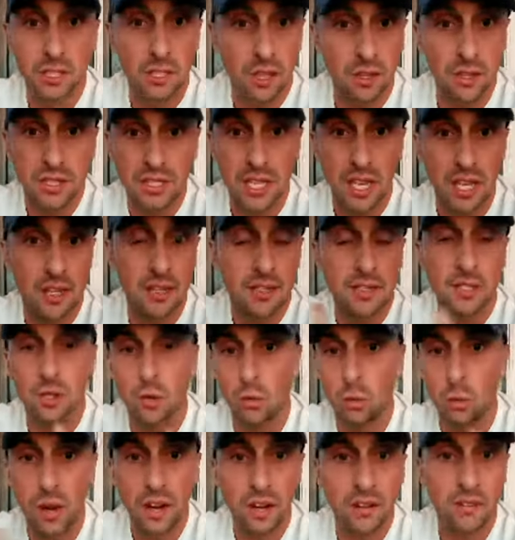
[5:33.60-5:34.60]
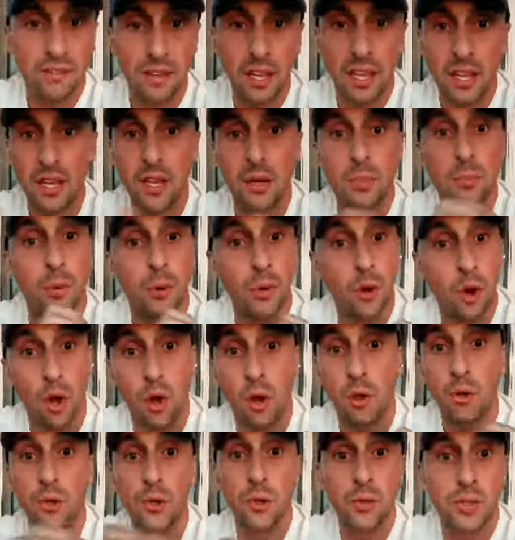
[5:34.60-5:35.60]
all the tenants, renovate it, put
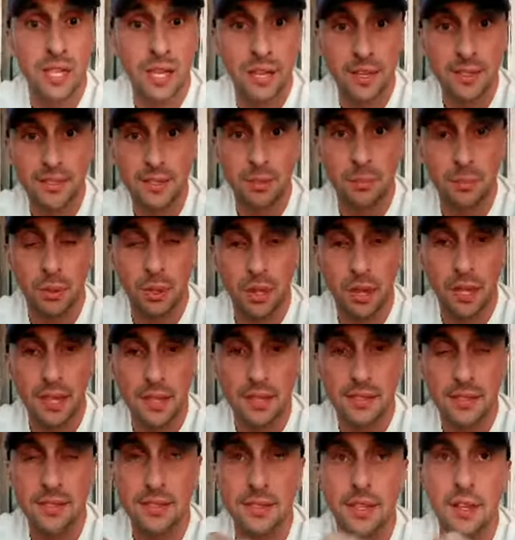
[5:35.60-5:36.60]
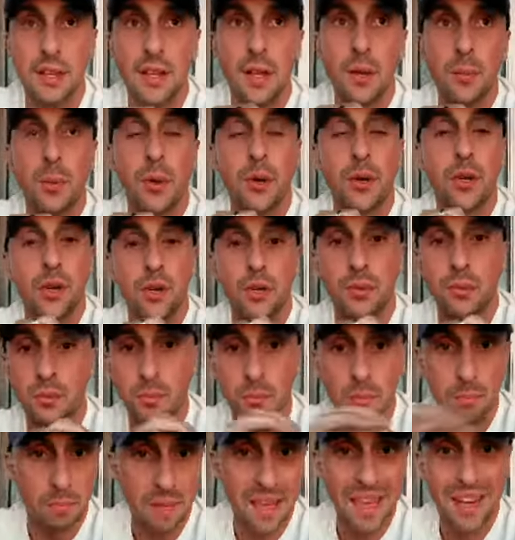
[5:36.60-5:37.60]
all new tenants in place, put good
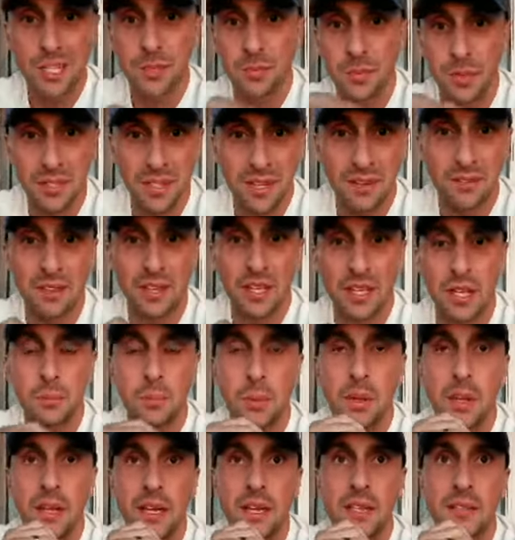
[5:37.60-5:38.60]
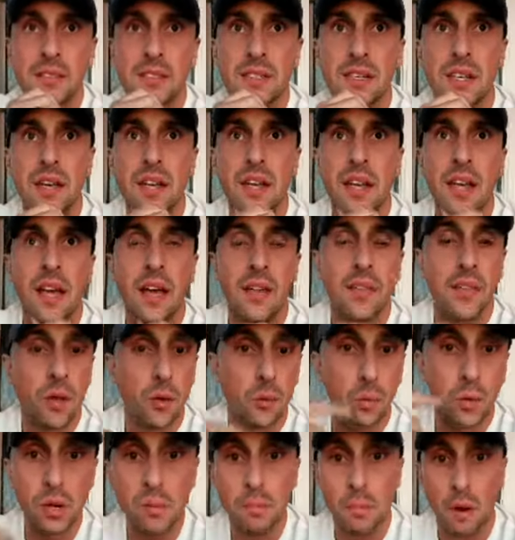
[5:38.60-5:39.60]
management and everything in place, and
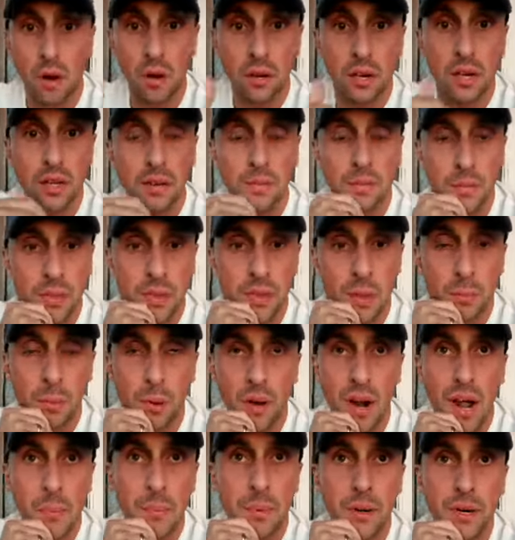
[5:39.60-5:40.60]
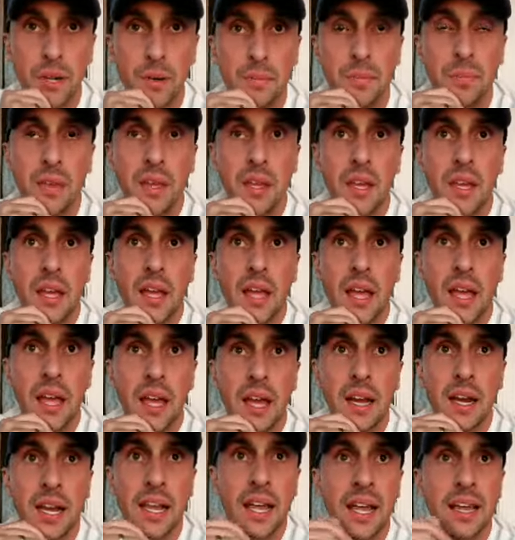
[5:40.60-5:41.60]
then remarket the property.
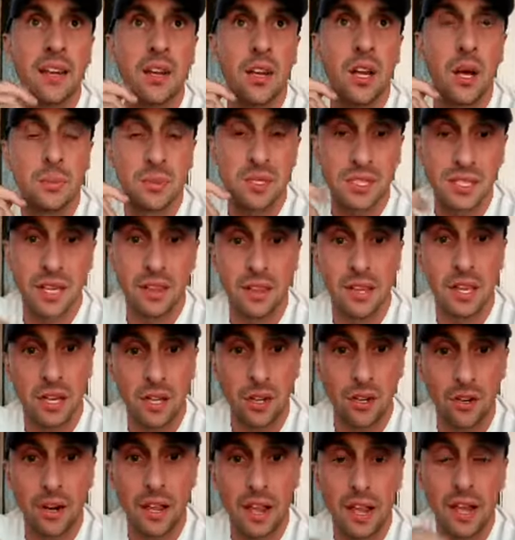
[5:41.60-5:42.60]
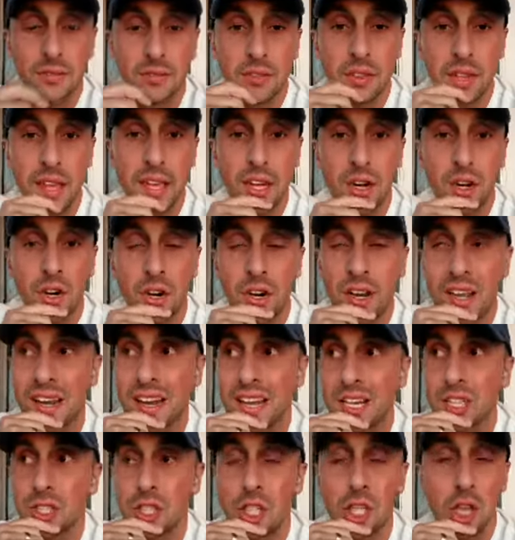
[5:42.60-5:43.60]
And I ended up selling it a year and a half later and
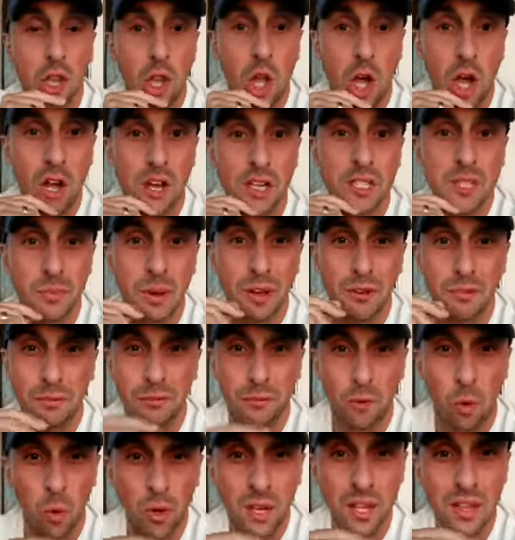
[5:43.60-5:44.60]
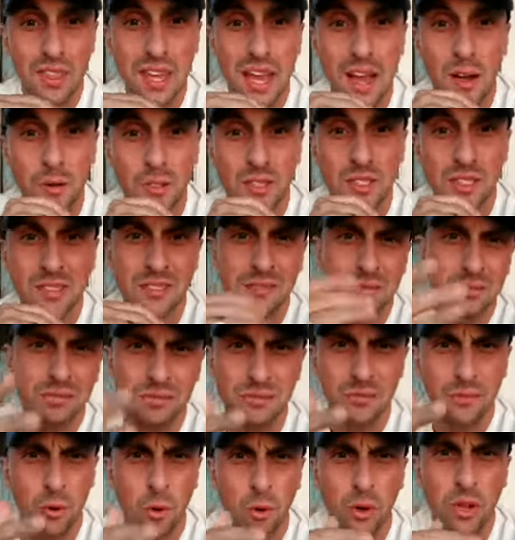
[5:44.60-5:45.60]
actually lost about $40,000, dollars
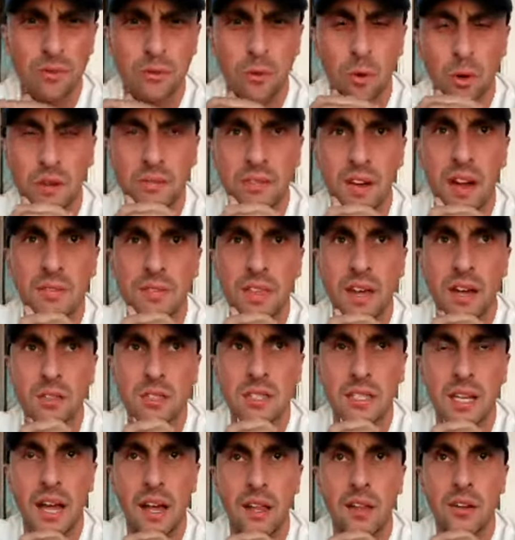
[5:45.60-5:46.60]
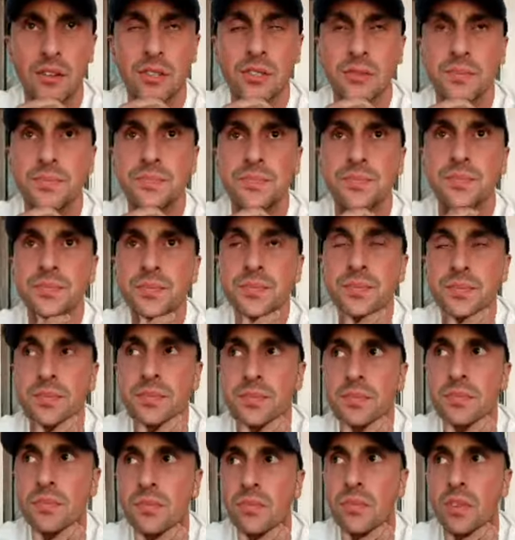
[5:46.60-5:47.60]
$45,000.
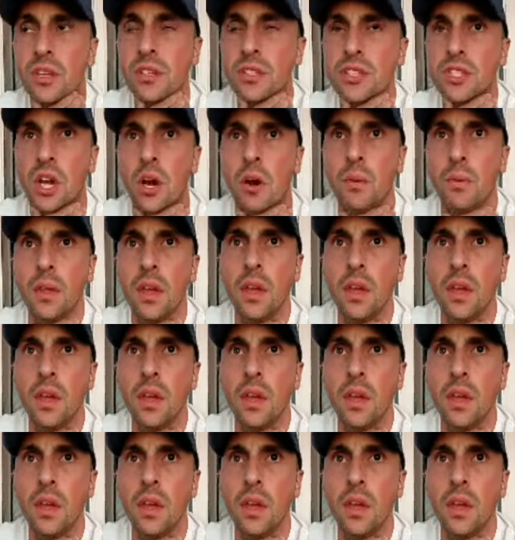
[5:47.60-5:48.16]
So